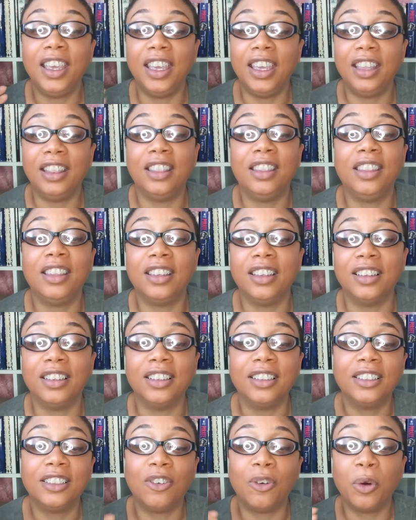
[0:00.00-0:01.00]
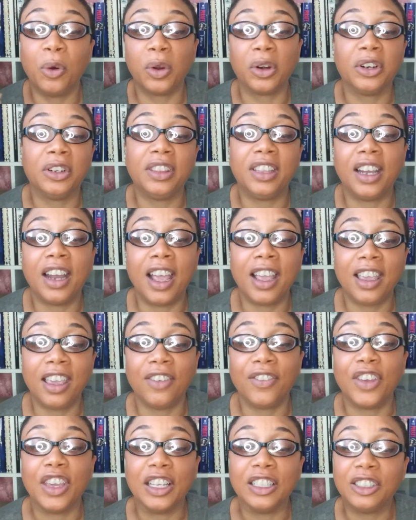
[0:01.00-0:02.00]
in the order that I
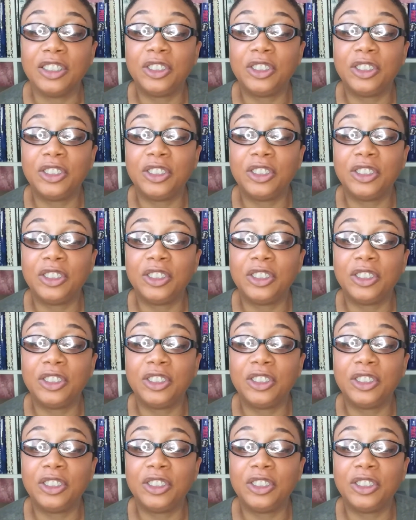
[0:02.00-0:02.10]
give it.